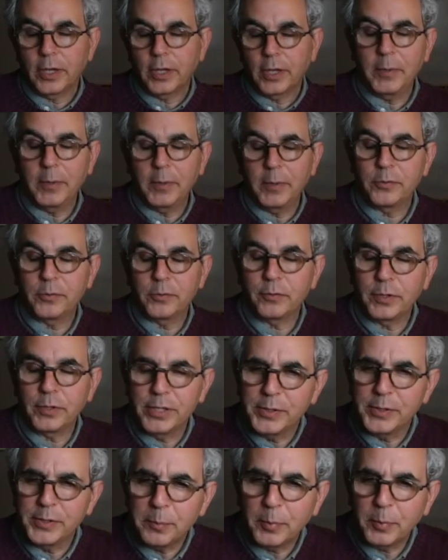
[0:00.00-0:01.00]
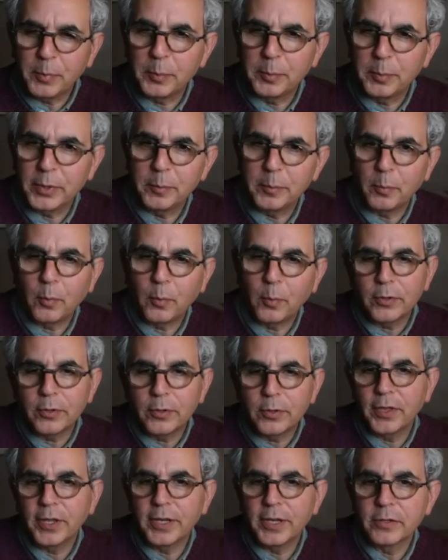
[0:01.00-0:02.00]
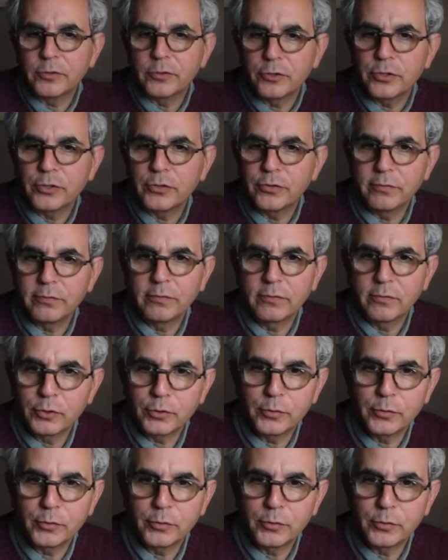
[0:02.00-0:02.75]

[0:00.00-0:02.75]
I mean, those are really simple but important things. Just